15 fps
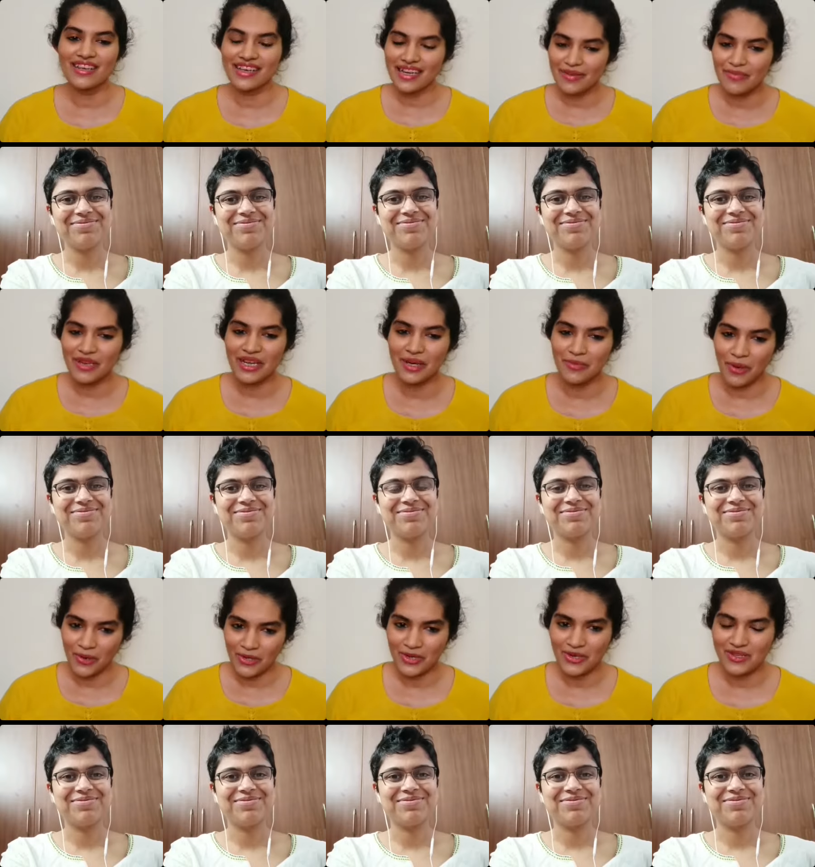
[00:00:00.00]
Speaker 1: little bit
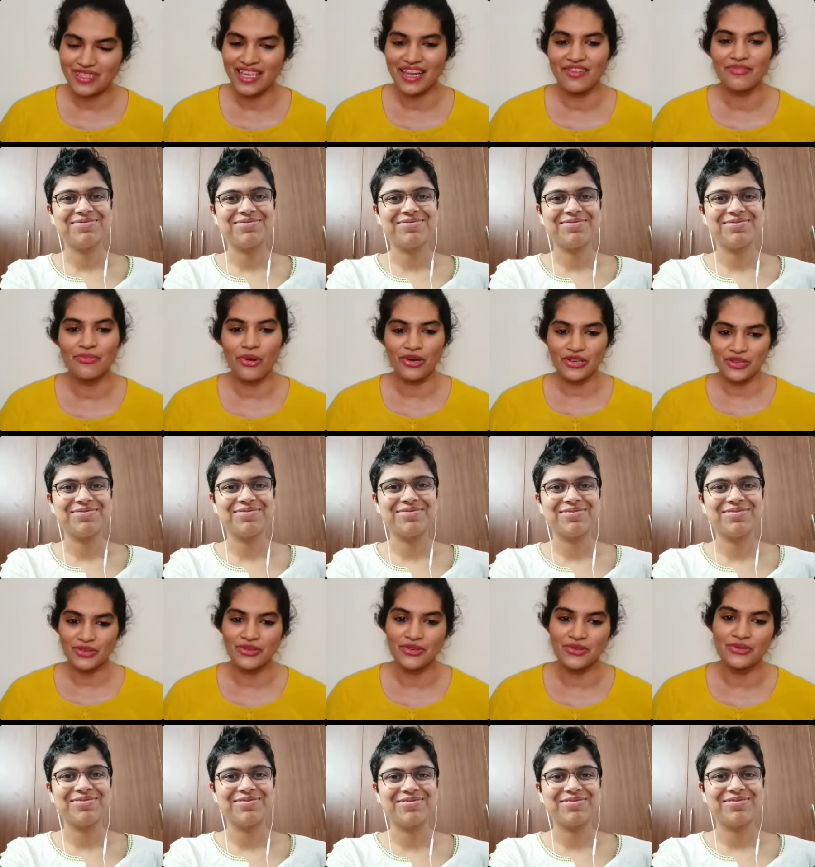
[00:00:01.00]
about yourself, what
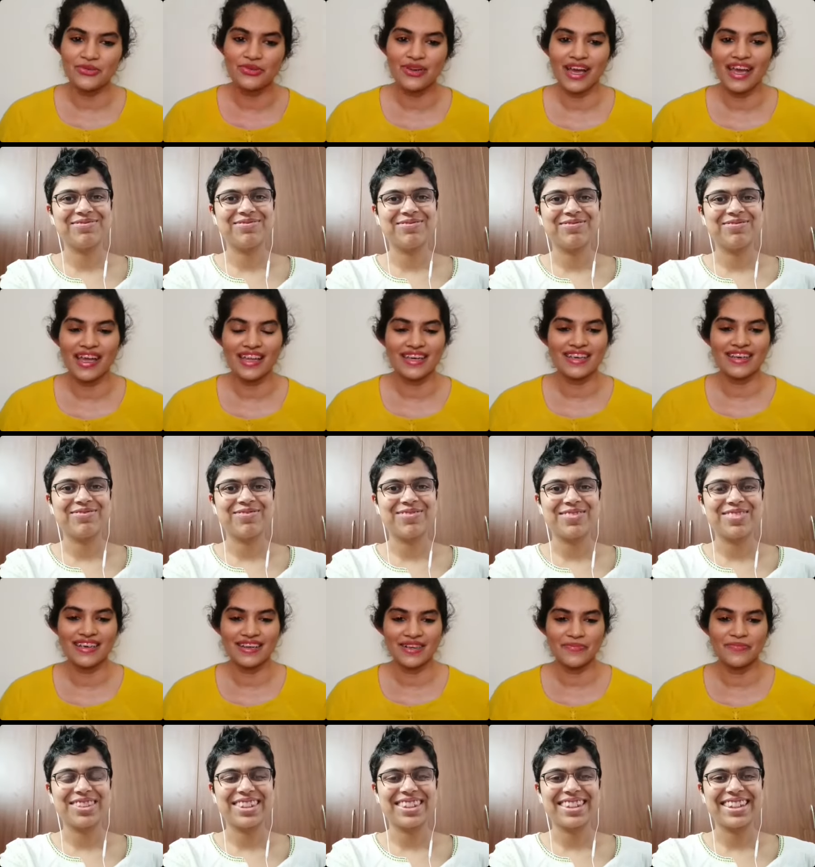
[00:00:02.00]
you do,
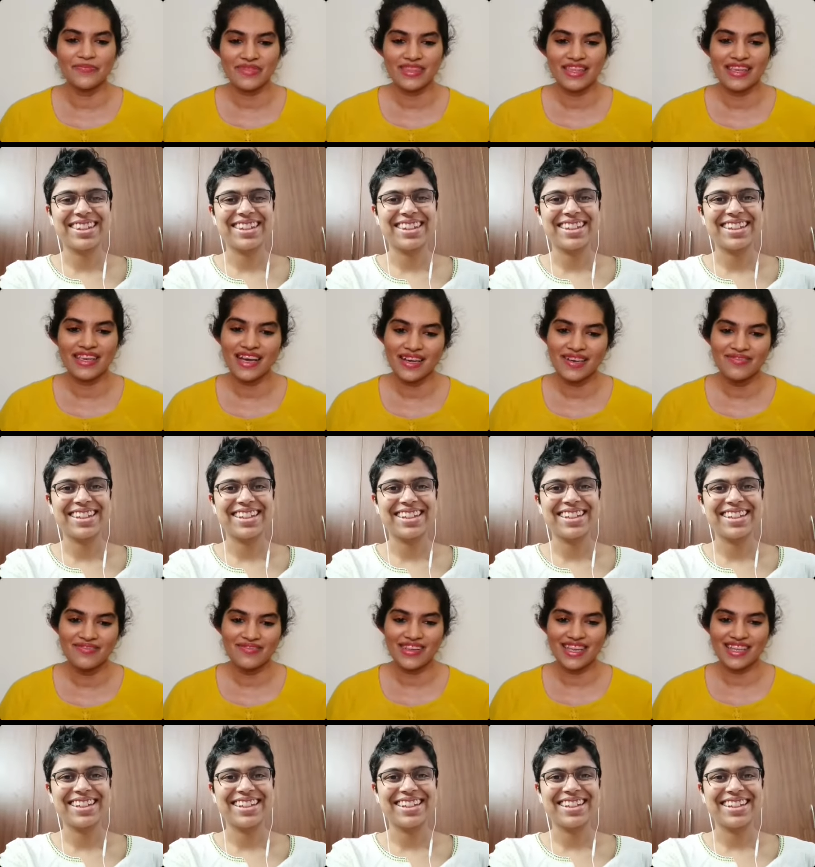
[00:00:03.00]
and uh, yeah,
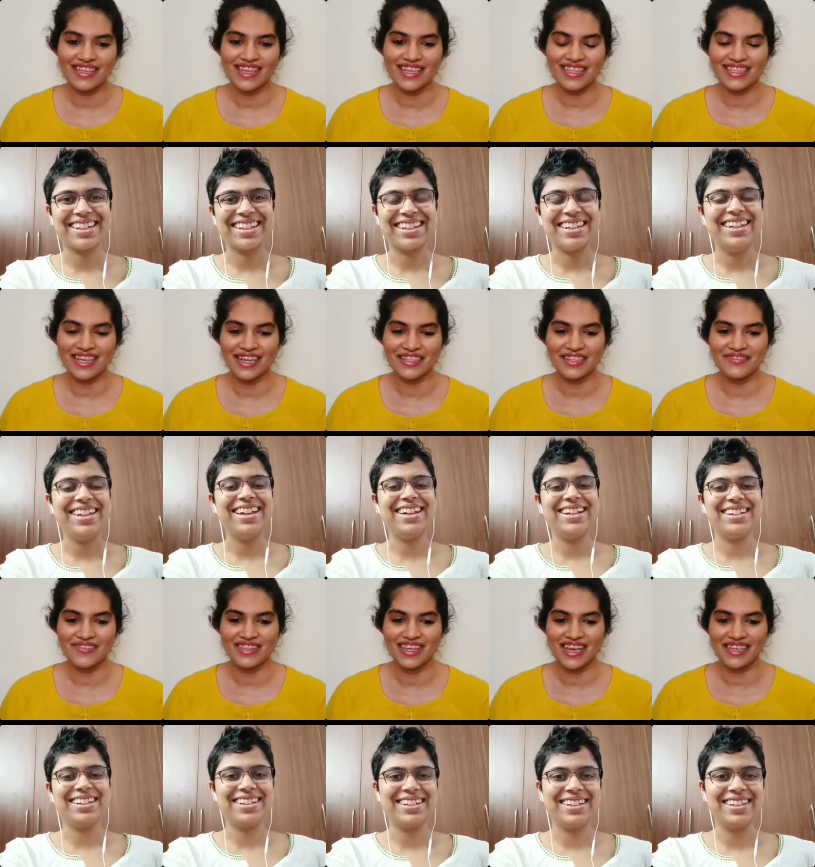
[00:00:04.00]
we can get yeah.
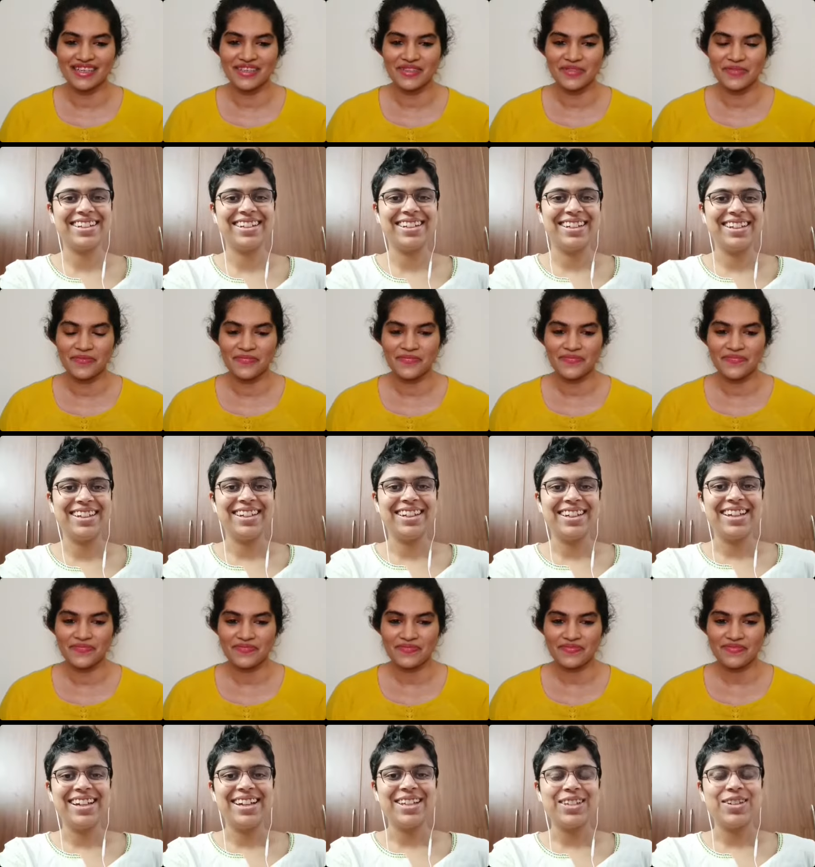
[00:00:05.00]
started with that.
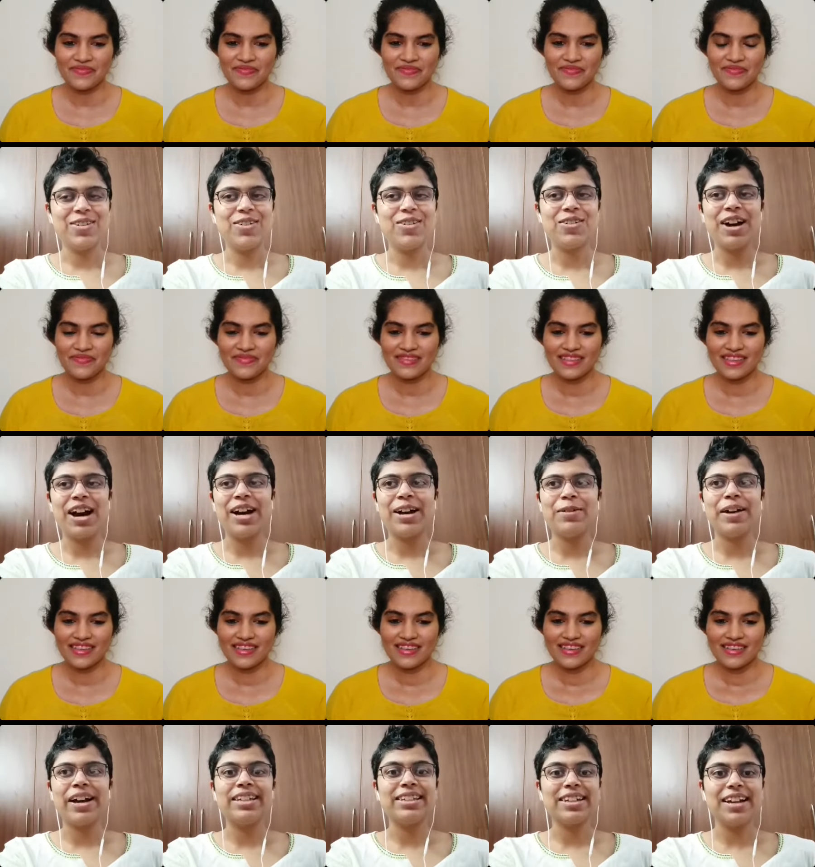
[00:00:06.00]
Speaker 2: So
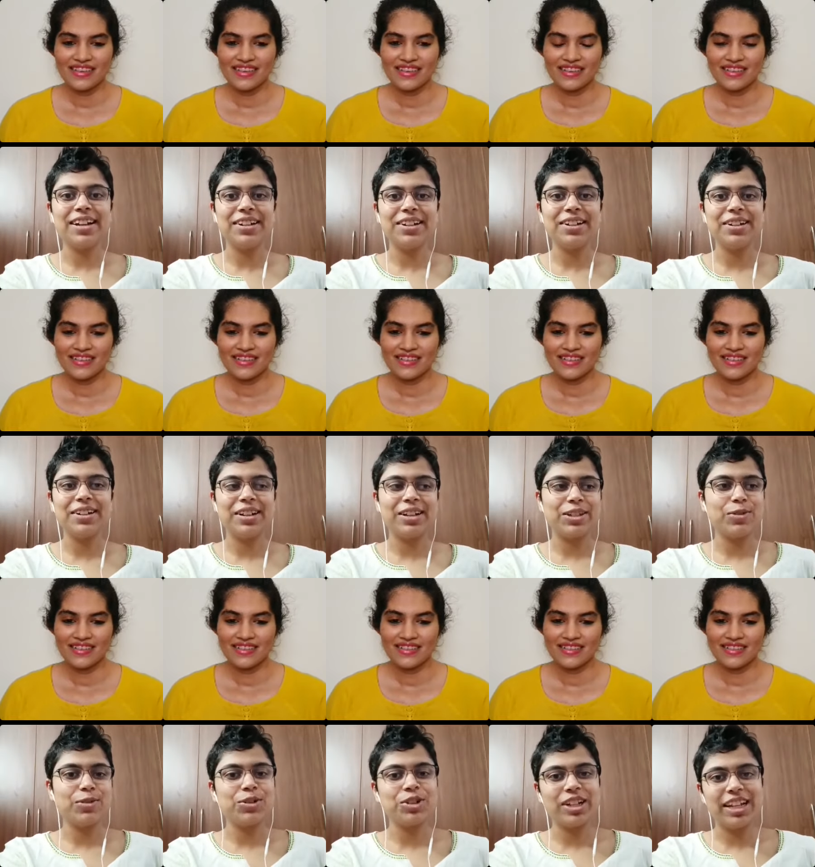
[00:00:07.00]
I started a
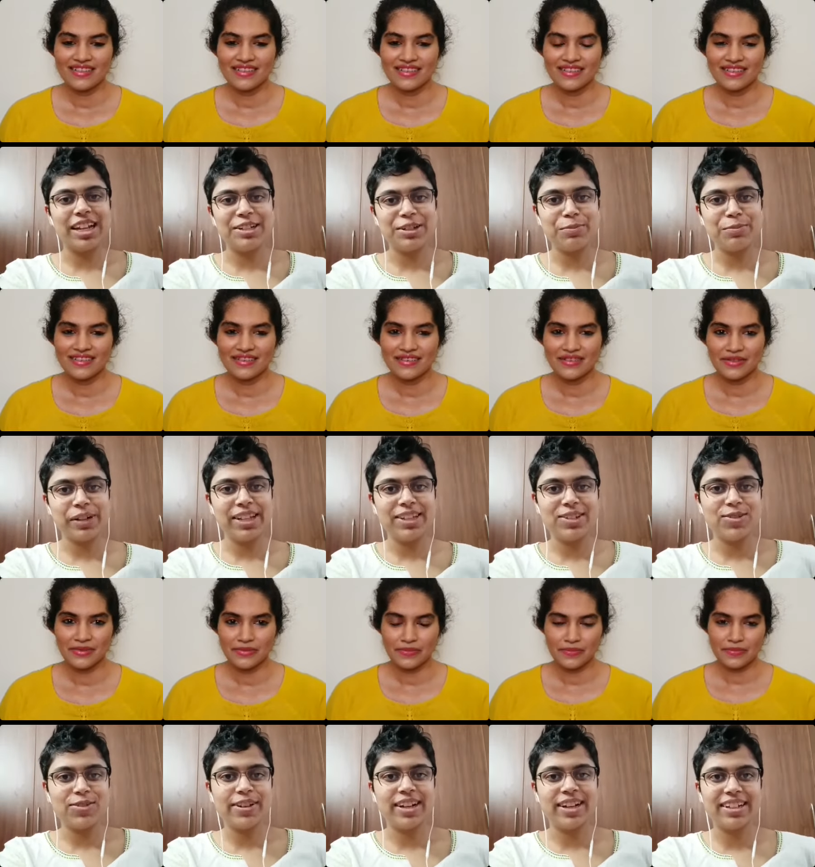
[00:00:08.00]
social enterprise
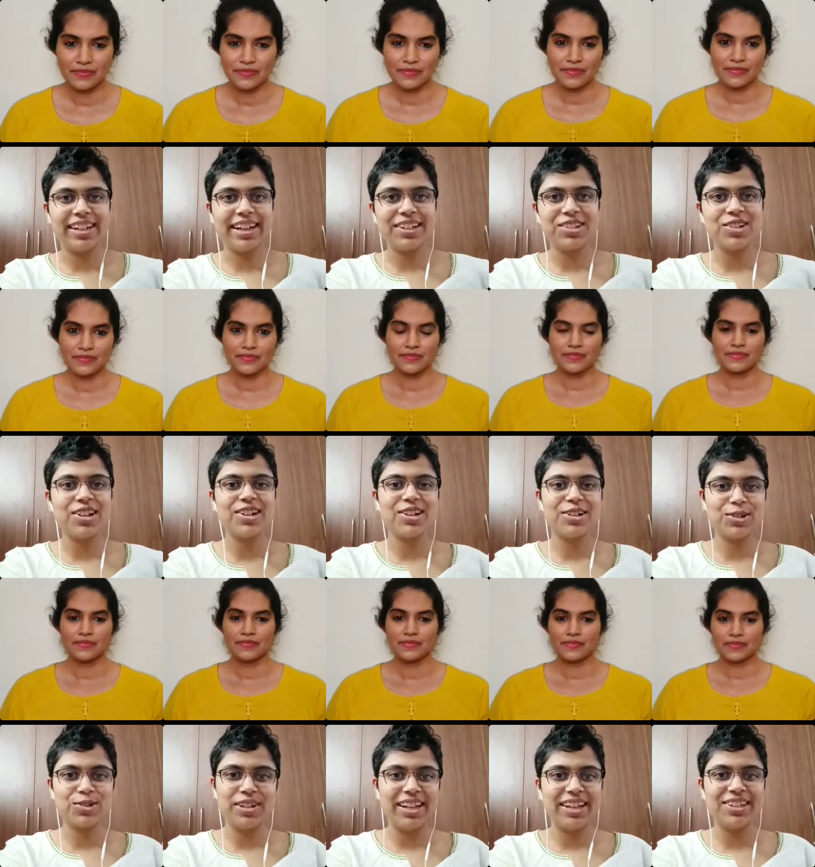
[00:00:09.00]
to connect children
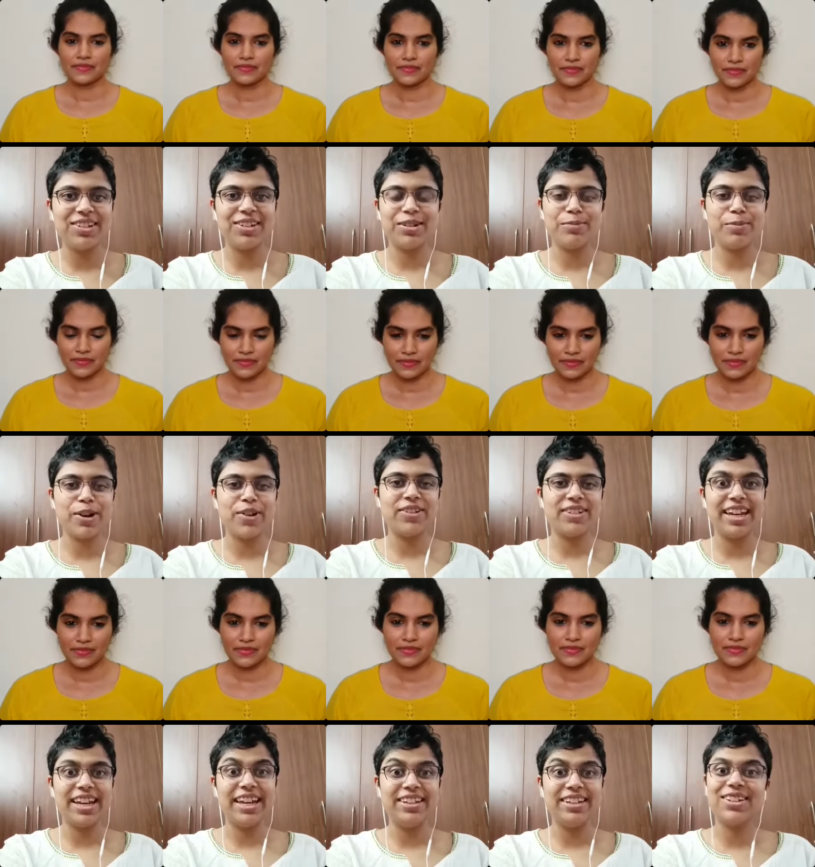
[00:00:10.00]
to nature about
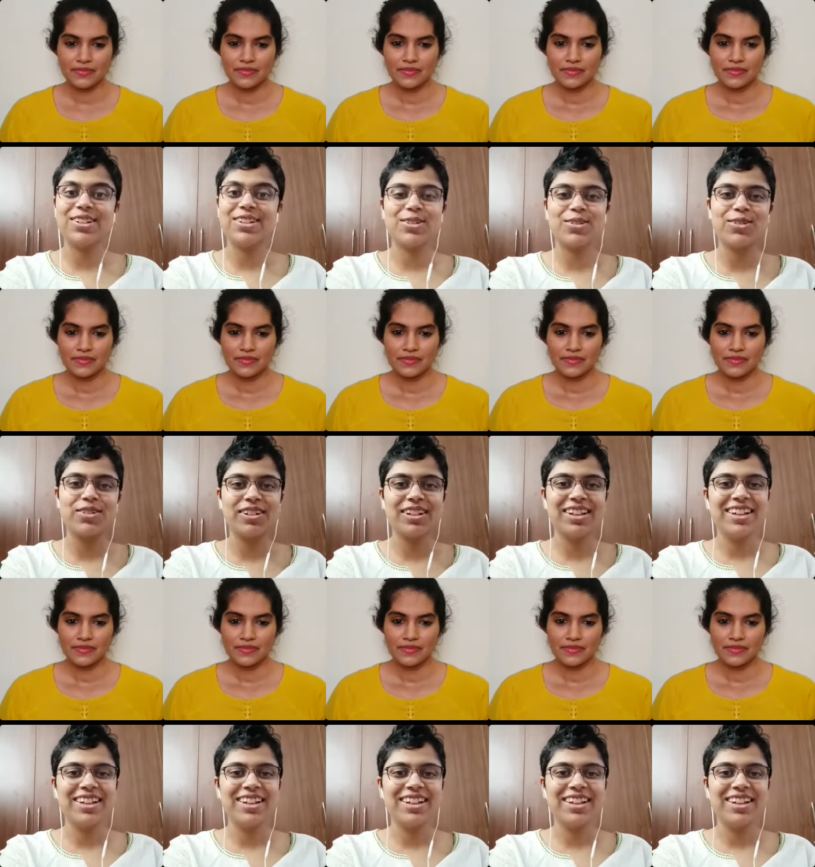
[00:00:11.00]
eight years ago